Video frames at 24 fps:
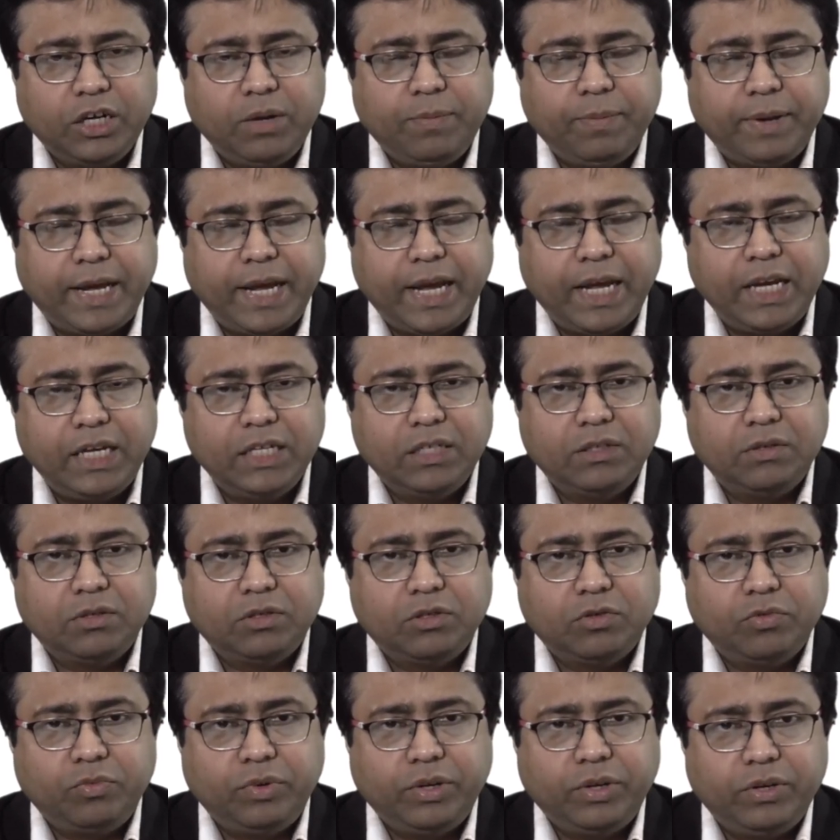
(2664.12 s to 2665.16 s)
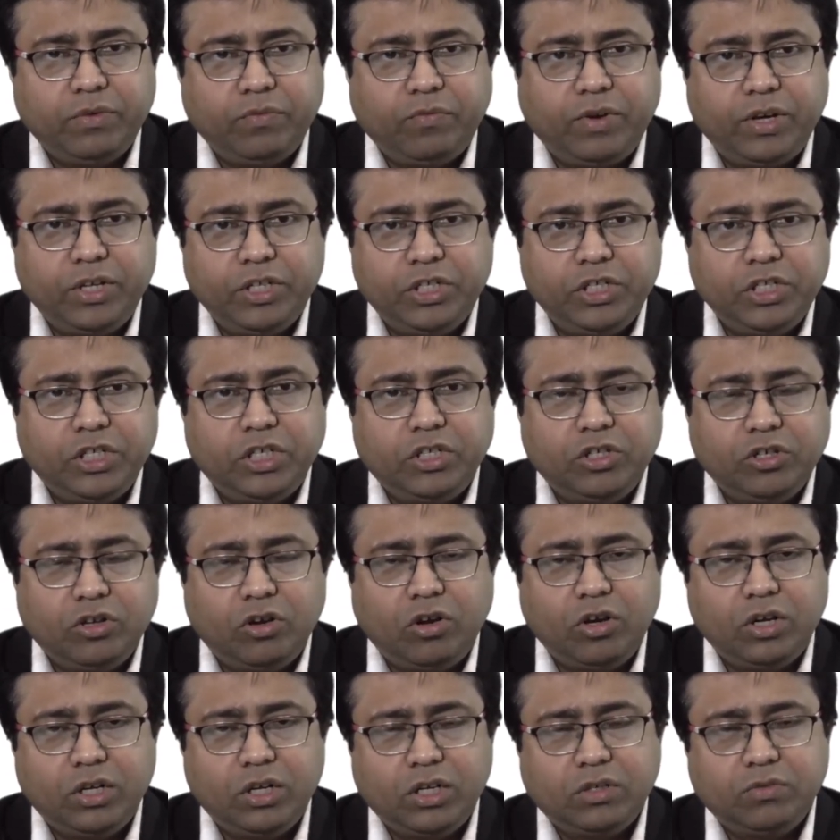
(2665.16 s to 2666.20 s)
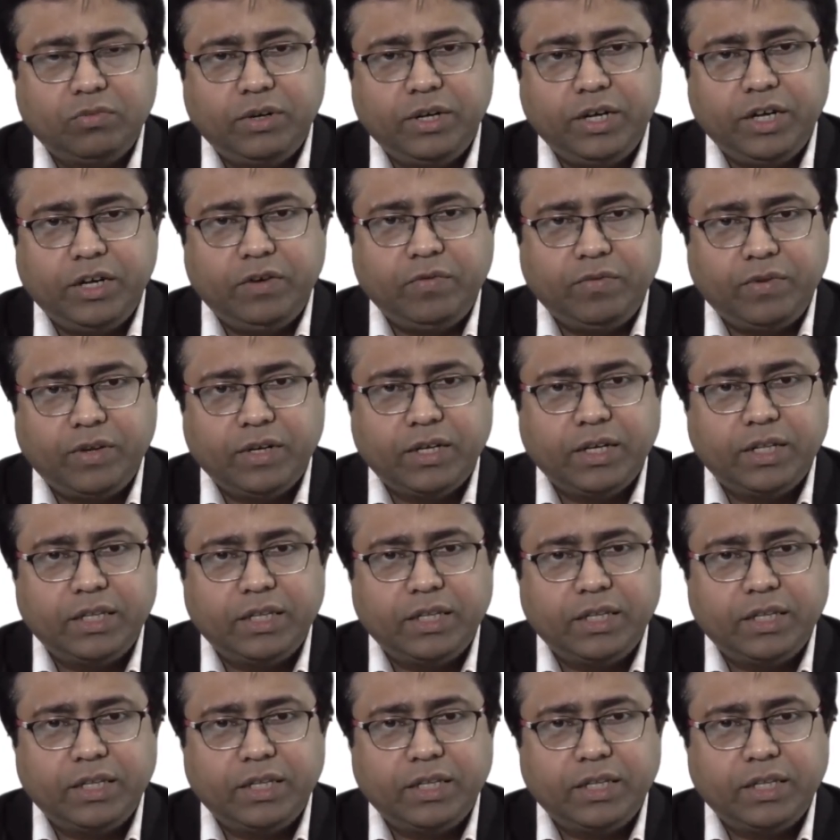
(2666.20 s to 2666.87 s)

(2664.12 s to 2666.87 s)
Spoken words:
mechanisms. When one gene actually alters one network,